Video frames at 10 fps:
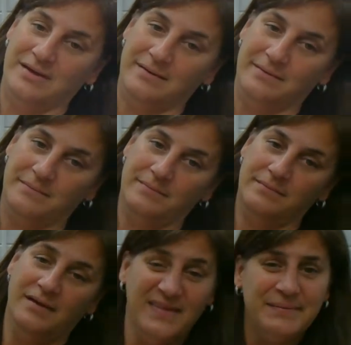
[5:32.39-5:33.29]
him.
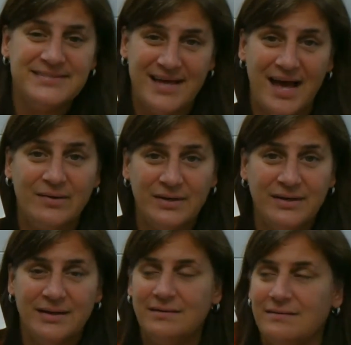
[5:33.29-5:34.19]
That'd be sad,
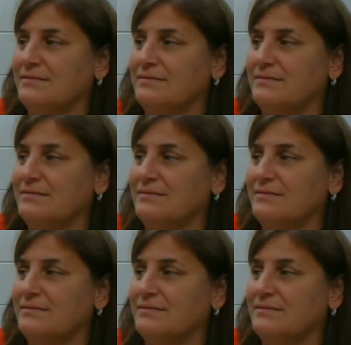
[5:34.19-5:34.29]
wouldn't it?